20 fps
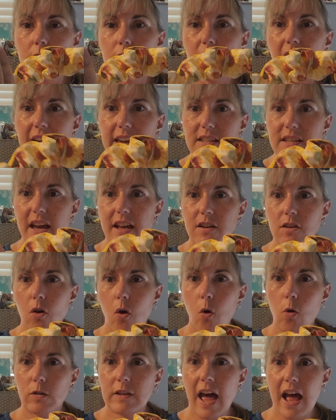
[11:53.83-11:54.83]
I tend to
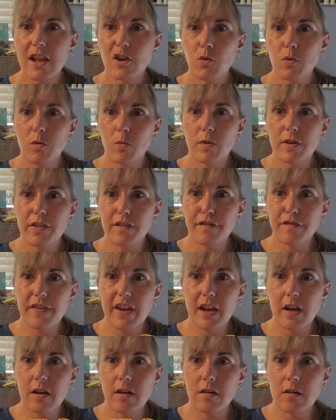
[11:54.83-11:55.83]
hold on to it with a
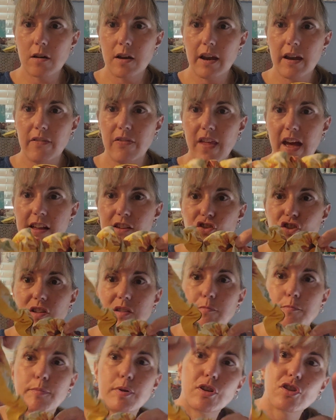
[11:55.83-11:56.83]
finger and then
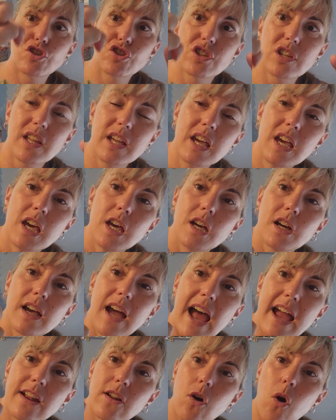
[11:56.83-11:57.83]
just push it,
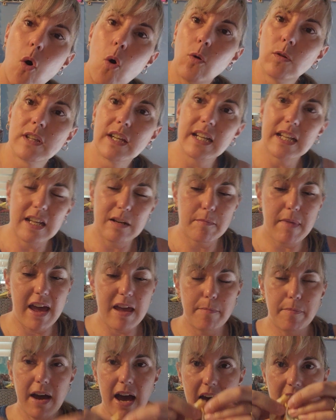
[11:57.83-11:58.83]
kind of hold it in my
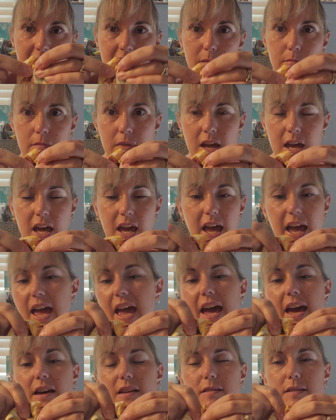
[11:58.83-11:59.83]
palm
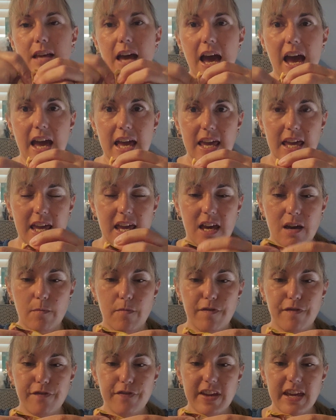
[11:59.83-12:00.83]
as I am
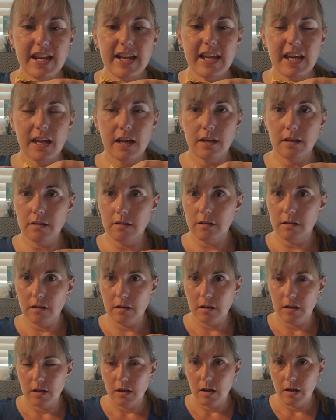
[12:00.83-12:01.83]
feeding
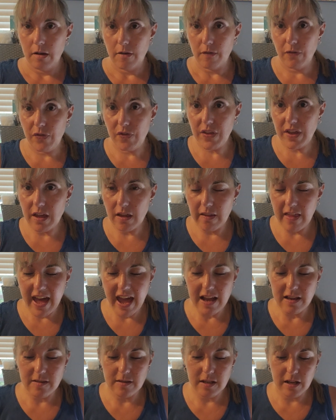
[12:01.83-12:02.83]
the
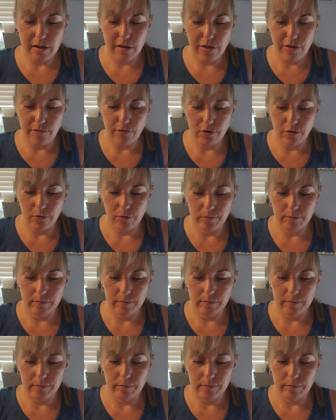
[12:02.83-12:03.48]
elastic through.